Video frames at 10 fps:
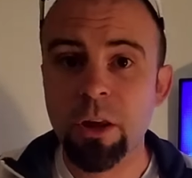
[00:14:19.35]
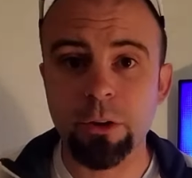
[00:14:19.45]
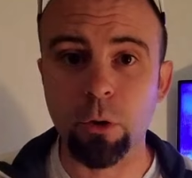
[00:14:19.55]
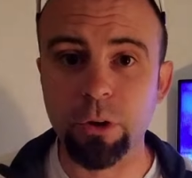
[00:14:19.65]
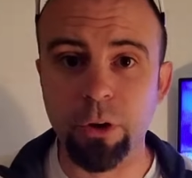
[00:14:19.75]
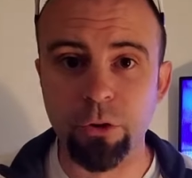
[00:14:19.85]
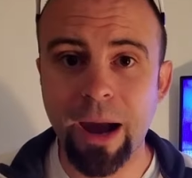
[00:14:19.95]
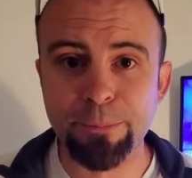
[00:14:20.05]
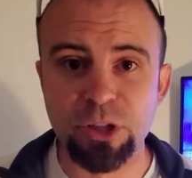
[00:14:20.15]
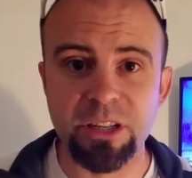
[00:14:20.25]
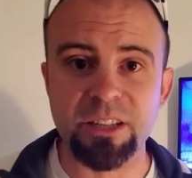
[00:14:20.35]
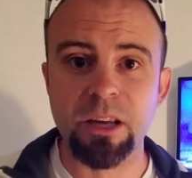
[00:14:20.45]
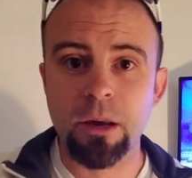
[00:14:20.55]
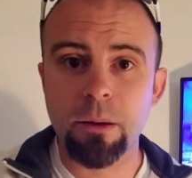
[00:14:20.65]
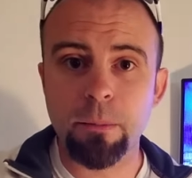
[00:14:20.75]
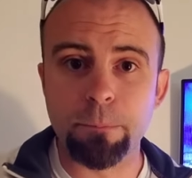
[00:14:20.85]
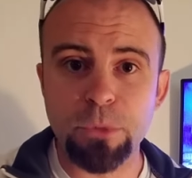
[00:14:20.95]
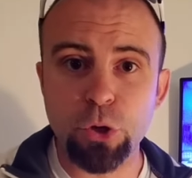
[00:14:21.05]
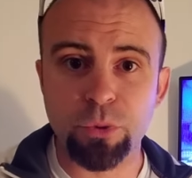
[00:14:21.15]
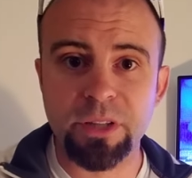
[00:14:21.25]
The only other option is
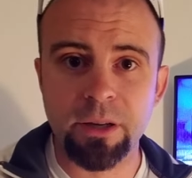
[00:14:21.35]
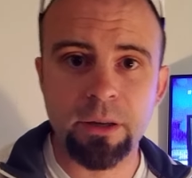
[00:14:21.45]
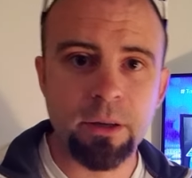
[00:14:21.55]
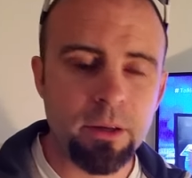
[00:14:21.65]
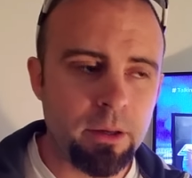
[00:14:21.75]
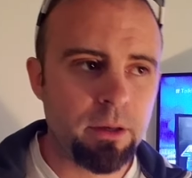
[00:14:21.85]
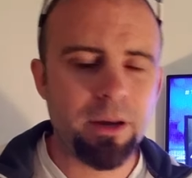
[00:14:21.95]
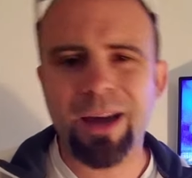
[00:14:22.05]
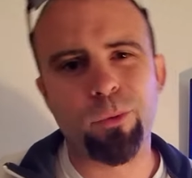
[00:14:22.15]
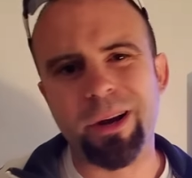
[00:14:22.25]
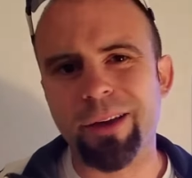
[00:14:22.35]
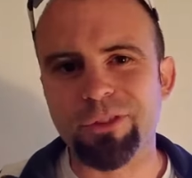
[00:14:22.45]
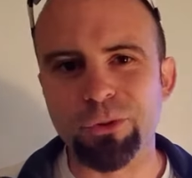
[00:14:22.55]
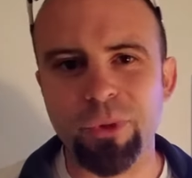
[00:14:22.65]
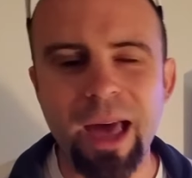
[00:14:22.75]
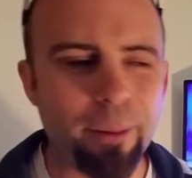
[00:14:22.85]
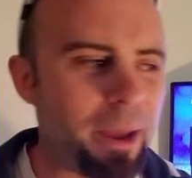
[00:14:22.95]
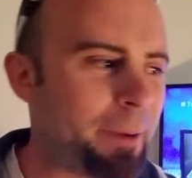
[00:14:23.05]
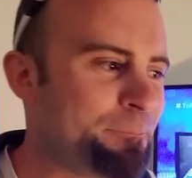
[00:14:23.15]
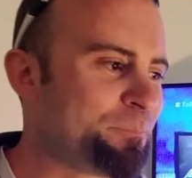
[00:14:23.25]
mute. I don't wanna have to do that,
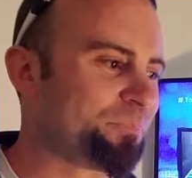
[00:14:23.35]
man.